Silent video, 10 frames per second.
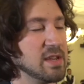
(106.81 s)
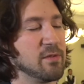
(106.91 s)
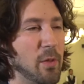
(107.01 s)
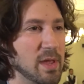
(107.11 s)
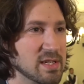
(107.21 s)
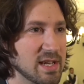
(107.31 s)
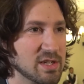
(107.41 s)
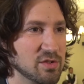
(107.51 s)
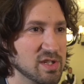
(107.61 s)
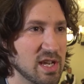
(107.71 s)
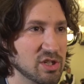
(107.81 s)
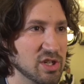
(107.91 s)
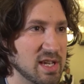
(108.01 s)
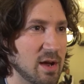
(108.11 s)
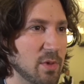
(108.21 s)
even on the international stage,
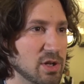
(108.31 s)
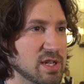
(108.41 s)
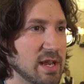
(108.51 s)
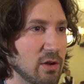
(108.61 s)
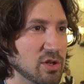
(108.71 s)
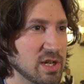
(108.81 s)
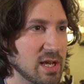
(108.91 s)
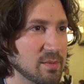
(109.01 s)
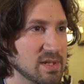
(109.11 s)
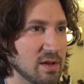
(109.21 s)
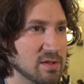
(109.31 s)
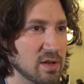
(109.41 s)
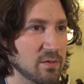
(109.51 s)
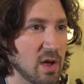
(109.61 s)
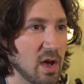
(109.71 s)
just how much technology comes out
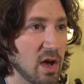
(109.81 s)
of